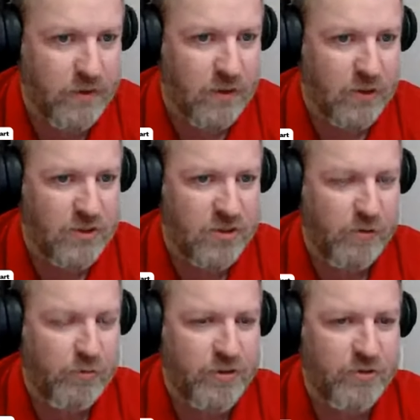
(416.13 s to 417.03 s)
So we were
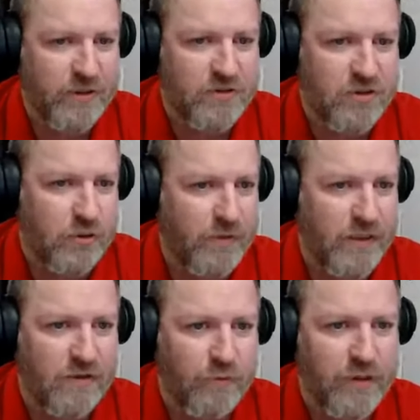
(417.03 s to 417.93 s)
doing too many
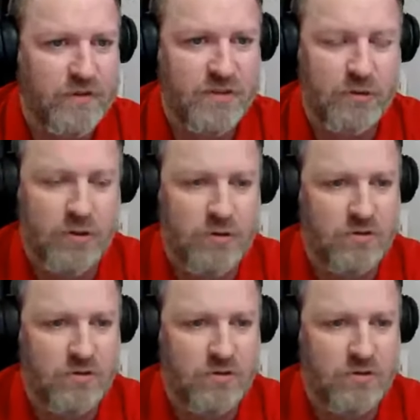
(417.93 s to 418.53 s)
3-on-0s,